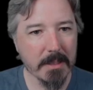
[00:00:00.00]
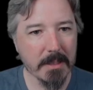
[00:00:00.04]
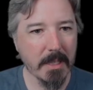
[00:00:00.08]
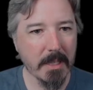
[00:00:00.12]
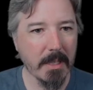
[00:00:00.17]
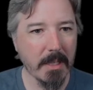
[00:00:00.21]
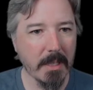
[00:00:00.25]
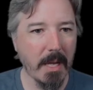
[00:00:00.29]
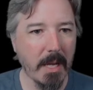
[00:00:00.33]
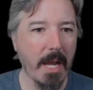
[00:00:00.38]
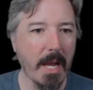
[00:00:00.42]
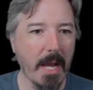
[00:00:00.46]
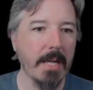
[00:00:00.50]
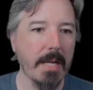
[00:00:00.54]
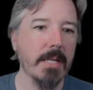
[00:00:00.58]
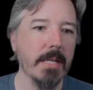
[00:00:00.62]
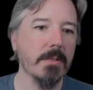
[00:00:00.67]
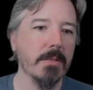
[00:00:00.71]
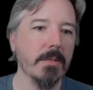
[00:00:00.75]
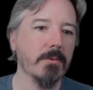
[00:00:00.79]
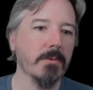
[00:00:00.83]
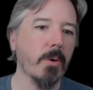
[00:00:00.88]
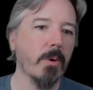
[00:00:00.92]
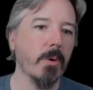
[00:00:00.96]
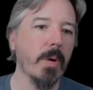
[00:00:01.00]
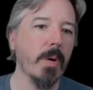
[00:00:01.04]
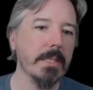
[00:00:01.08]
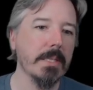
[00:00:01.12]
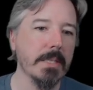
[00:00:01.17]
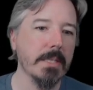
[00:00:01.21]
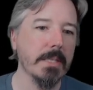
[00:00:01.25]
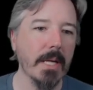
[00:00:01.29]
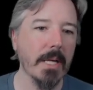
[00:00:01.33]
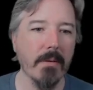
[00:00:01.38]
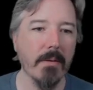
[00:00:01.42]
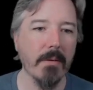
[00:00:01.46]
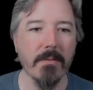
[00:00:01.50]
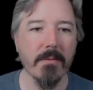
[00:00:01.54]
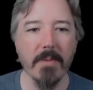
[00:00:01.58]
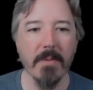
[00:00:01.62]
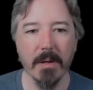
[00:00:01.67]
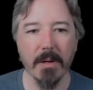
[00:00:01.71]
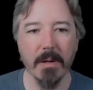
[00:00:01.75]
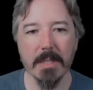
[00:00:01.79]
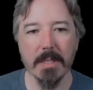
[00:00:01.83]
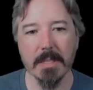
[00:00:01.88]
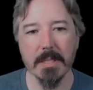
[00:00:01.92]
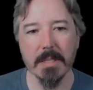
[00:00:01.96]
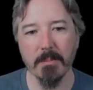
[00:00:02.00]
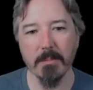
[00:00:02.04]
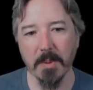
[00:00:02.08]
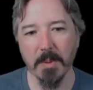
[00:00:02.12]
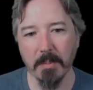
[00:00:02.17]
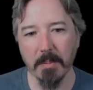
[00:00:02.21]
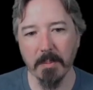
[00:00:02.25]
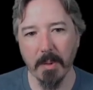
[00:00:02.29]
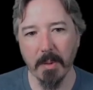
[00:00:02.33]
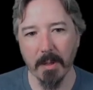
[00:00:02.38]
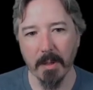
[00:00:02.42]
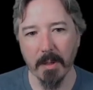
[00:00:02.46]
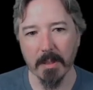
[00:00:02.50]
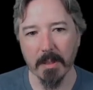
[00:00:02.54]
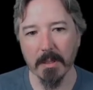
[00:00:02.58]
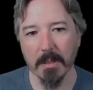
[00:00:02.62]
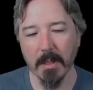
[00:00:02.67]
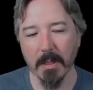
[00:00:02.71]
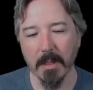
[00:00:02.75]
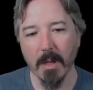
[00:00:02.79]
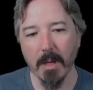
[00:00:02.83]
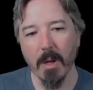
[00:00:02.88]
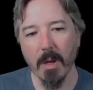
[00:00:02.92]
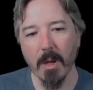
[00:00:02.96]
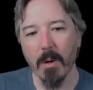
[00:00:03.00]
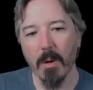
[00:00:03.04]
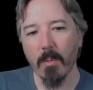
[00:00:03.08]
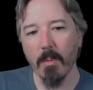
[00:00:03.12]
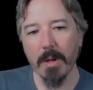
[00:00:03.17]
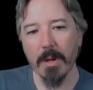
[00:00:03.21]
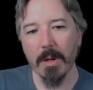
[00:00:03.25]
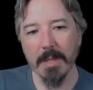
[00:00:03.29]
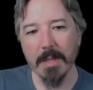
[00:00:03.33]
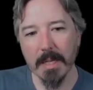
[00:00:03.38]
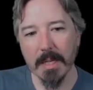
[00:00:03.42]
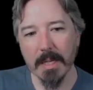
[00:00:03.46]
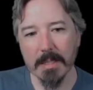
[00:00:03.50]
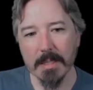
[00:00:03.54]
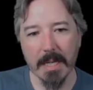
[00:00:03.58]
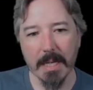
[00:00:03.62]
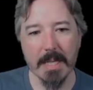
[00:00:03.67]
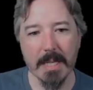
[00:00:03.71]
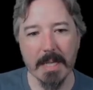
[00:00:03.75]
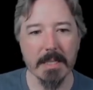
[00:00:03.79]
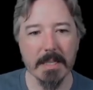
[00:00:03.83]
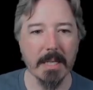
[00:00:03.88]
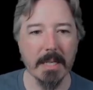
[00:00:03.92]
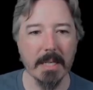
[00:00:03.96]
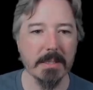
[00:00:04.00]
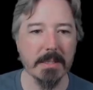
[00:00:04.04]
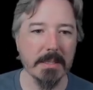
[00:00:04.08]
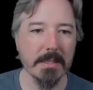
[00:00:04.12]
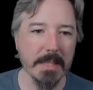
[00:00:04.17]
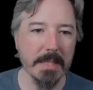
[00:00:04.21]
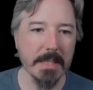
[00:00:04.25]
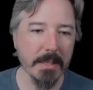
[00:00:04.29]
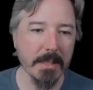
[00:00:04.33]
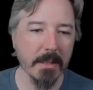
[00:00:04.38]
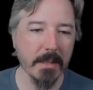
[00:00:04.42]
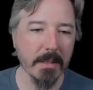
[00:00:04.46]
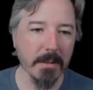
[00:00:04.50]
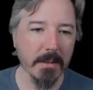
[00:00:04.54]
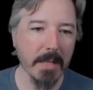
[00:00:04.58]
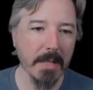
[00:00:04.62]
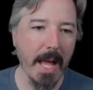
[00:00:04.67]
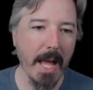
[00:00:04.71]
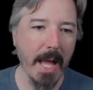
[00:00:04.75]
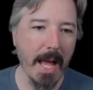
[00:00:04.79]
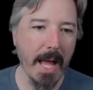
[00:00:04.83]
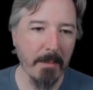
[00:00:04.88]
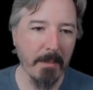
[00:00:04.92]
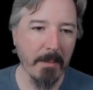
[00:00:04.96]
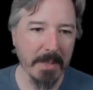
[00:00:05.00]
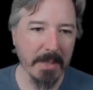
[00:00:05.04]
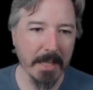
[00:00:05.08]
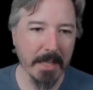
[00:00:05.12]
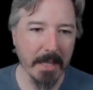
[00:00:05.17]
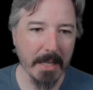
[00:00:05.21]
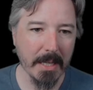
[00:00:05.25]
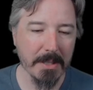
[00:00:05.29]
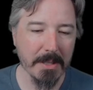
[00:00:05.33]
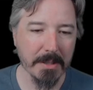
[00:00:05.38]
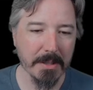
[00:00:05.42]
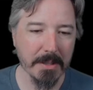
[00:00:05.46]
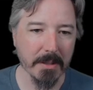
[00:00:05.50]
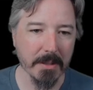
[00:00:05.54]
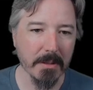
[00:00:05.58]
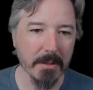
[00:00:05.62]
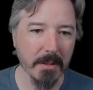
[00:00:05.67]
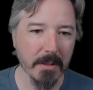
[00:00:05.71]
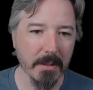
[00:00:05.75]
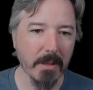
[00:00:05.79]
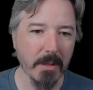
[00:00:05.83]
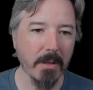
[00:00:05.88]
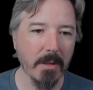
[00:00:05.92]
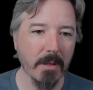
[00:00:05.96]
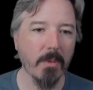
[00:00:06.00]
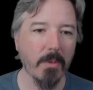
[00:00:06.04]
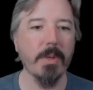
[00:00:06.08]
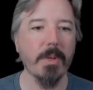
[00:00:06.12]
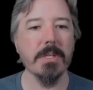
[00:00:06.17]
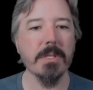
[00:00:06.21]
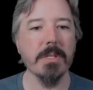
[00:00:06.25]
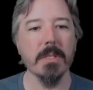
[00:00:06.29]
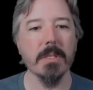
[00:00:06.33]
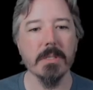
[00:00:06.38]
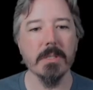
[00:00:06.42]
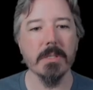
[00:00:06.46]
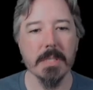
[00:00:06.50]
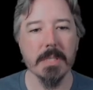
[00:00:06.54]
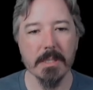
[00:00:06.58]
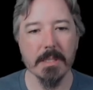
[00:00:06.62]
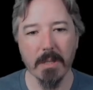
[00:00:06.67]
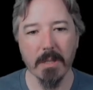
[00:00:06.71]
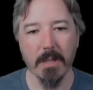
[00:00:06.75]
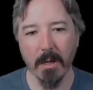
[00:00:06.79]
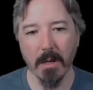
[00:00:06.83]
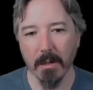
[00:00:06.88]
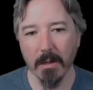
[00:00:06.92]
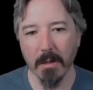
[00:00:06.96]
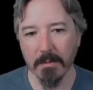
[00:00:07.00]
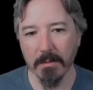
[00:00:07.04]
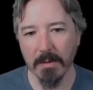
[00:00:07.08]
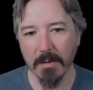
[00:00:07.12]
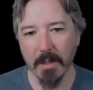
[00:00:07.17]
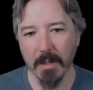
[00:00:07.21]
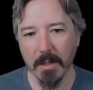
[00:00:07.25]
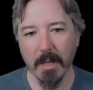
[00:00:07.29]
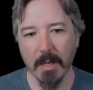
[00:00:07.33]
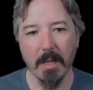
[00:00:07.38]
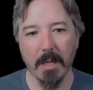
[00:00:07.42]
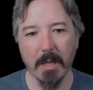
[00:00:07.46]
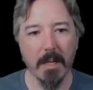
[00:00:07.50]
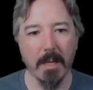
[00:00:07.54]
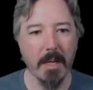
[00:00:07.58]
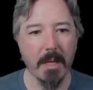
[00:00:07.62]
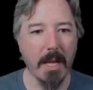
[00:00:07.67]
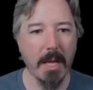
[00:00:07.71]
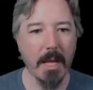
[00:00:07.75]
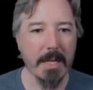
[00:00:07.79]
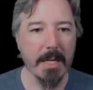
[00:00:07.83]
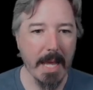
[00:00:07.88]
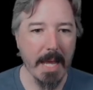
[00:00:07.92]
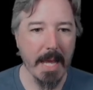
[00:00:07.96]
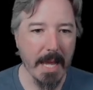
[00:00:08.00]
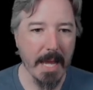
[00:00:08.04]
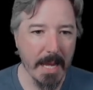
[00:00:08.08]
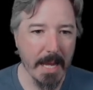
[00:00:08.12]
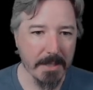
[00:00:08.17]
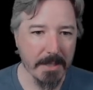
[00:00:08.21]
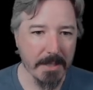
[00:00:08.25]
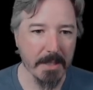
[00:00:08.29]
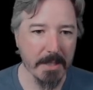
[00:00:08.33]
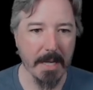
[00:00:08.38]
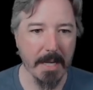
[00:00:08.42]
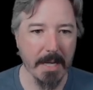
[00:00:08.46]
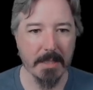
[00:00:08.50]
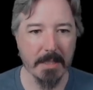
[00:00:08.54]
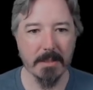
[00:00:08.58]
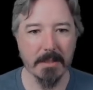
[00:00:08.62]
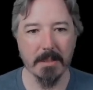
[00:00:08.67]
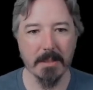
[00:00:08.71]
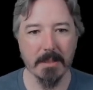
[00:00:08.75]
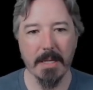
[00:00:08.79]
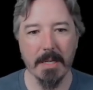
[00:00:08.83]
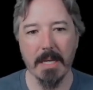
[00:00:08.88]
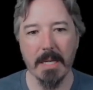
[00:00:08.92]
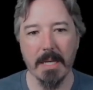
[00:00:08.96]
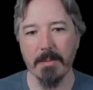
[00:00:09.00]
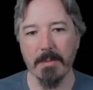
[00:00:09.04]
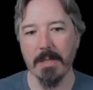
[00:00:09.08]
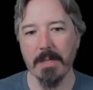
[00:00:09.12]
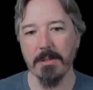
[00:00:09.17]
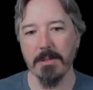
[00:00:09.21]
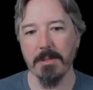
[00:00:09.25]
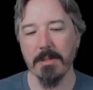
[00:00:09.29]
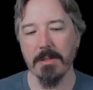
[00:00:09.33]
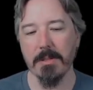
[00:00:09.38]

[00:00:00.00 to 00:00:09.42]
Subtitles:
and it is requesting a very simple pod, one that contains a single application which consists of an Nginx image.